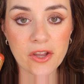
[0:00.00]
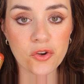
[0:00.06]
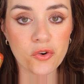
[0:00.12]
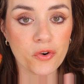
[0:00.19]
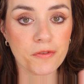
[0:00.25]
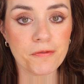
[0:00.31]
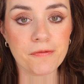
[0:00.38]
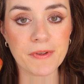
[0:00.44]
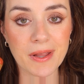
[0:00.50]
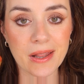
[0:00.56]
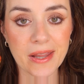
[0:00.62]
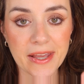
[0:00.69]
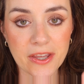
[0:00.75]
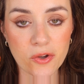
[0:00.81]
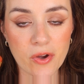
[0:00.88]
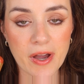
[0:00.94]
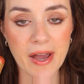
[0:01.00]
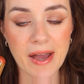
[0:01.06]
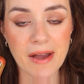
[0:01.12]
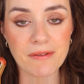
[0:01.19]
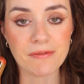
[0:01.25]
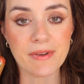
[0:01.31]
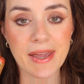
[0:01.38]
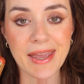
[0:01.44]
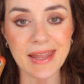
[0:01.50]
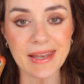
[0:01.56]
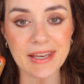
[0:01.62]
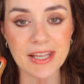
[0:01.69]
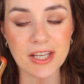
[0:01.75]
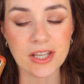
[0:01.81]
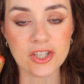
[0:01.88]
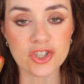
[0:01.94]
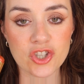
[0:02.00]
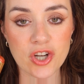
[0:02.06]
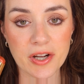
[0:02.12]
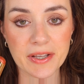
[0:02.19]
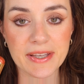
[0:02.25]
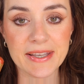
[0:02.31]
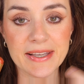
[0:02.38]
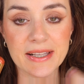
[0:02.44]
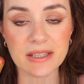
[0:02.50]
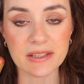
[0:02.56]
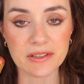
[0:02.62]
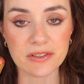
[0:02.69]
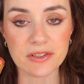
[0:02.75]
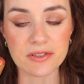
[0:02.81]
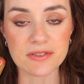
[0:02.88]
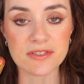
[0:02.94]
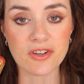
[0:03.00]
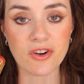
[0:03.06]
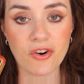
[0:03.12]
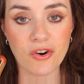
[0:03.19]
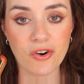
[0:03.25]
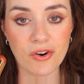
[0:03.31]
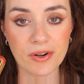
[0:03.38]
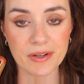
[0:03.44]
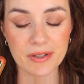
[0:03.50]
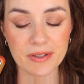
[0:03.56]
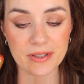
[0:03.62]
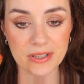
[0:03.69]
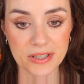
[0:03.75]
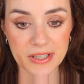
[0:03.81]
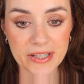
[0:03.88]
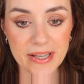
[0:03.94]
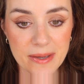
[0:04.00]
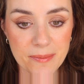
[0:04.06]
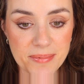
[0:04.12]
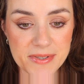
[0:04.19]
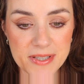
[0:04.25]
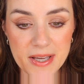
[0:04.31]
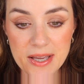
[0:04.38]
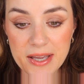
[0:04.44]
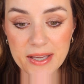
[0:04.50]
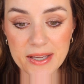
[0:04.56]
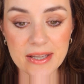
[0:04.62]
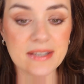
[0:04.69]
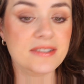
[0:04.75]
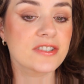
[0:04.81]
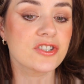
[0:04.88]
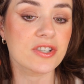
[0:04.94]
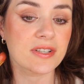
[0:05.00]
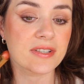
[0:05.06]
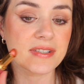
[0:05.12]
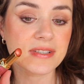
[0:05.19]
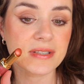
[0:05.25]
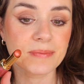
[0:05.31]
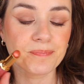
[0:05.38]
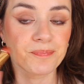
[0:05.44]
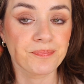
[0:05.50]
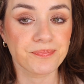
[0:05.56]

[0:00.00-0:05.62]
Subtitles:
You don't feel like you have any chunky glitters on the lips. It's just